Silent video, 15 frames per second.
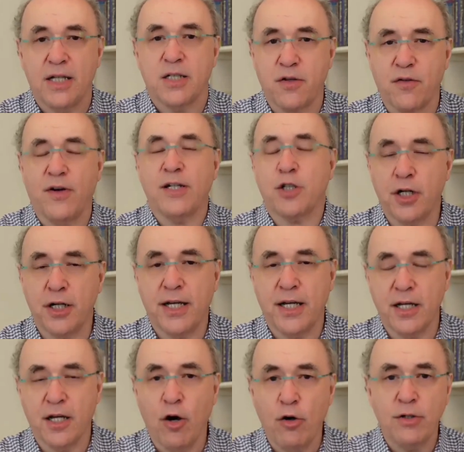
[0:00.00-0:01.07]
is eventually
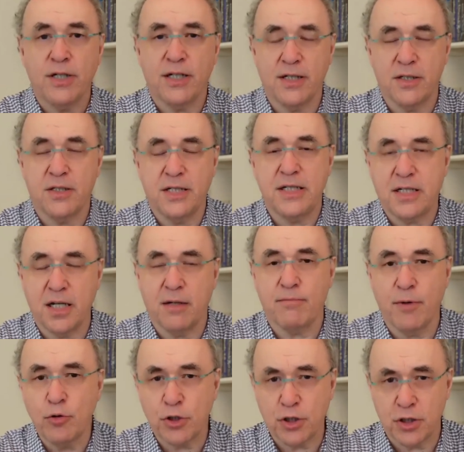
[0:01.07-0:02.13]
encoded in the
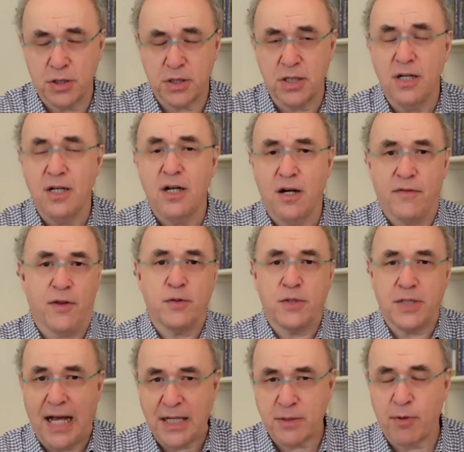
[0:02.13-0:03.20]
detailed motions of those
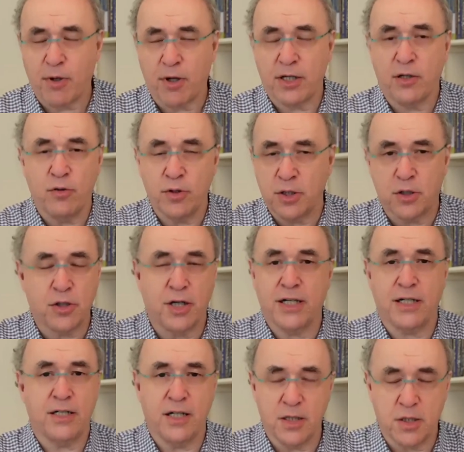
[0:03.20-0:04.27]
gas molecules a
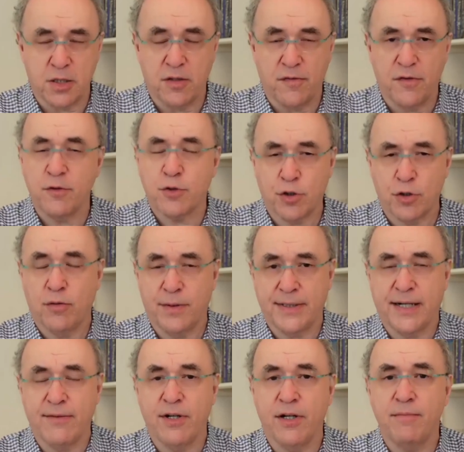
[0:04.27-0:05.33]
trillion years in the future or
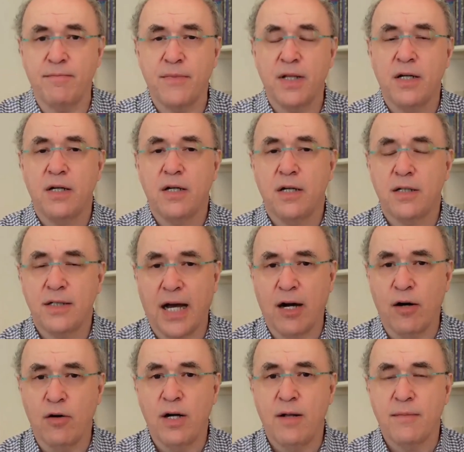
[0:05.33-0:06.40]
whatever.
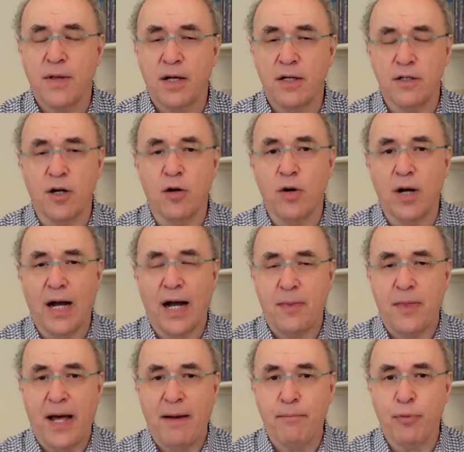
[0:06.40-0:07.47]
Now, you know,
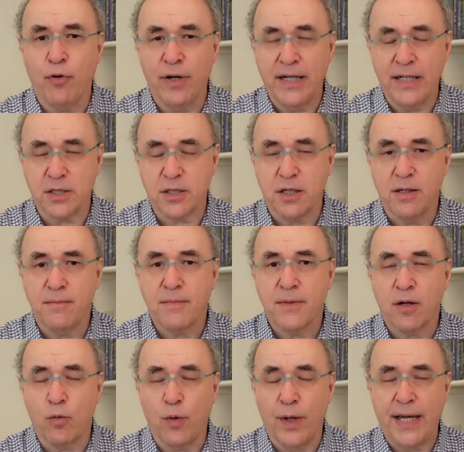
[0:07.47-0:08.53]
at that point,
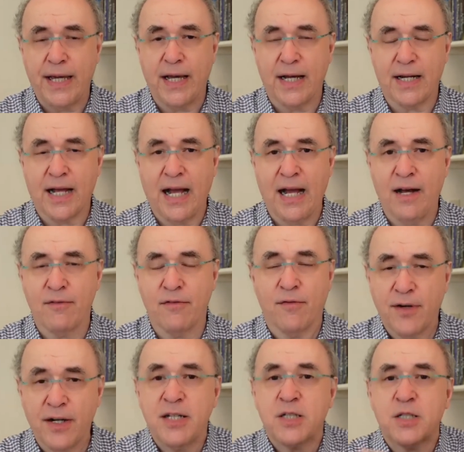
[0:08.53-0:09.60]
we can have a
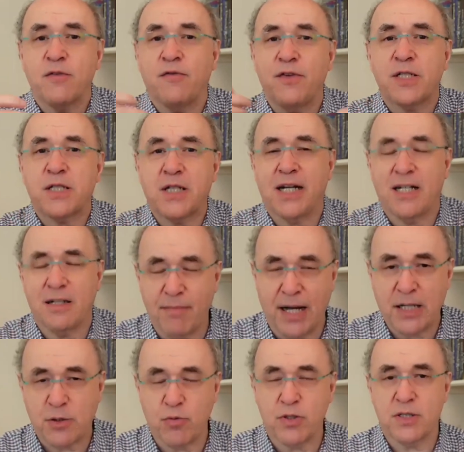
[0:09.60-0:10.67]
very sophisticated
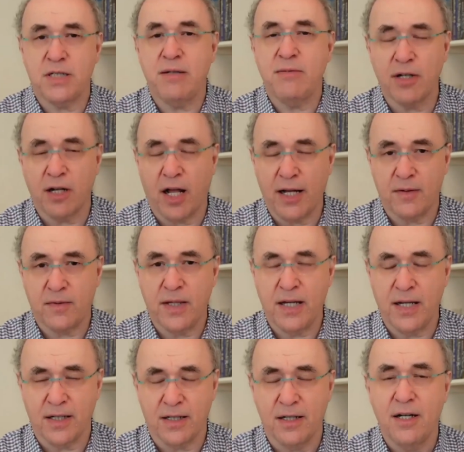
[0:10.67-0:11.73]
Maxwell demon like
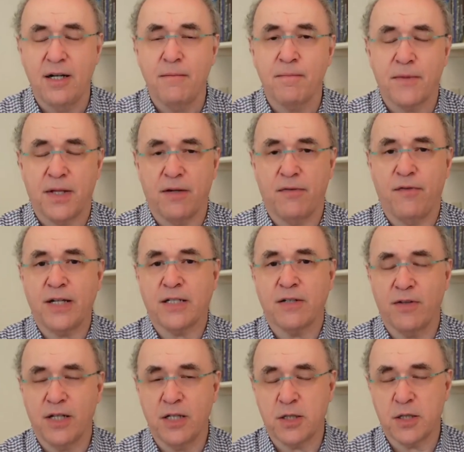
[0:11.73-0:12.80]
thing that
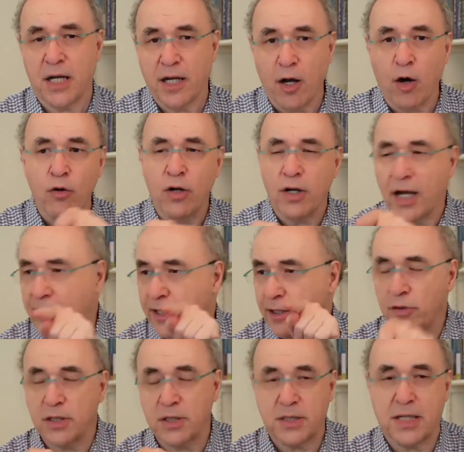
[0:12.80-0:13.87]
effectively is saying, oh, look, I
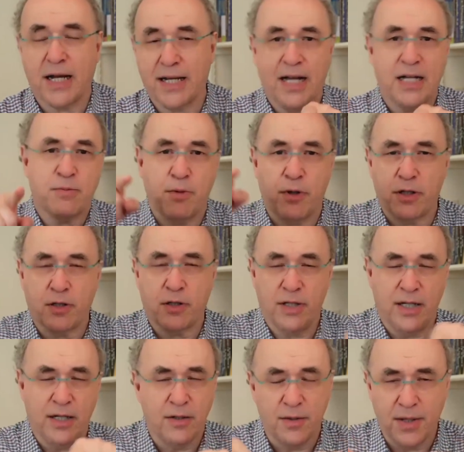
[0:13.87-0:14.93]
noticed that gas molecule
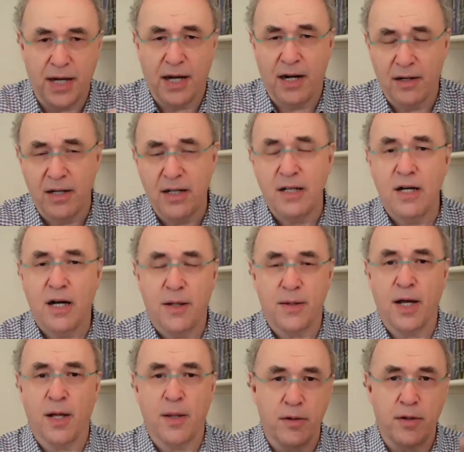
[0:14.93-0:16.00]
here and there and
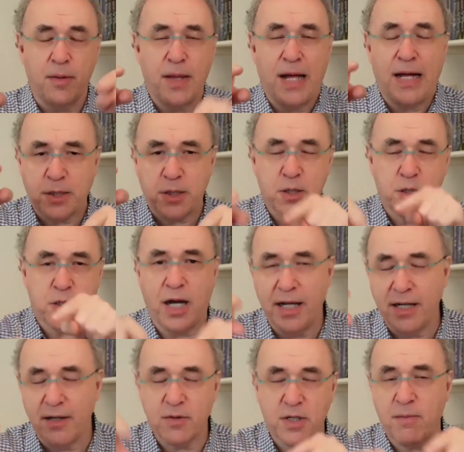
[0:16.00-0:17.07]
the other, and that's a
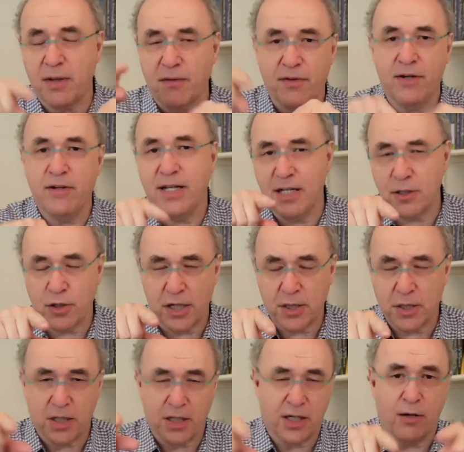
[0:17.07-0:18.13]
sign of something very
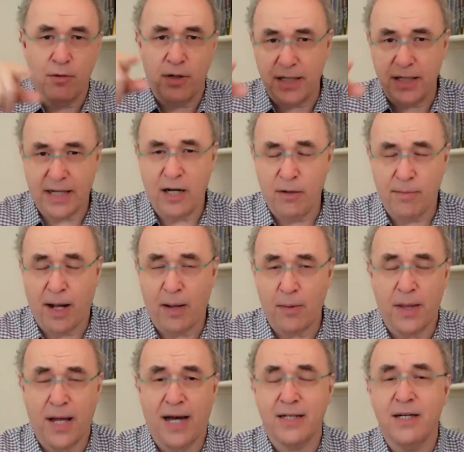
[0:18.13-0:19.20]
interesting, and I really care
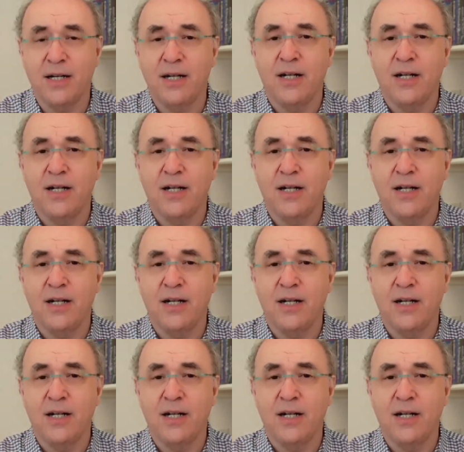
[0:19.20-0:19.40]
about that.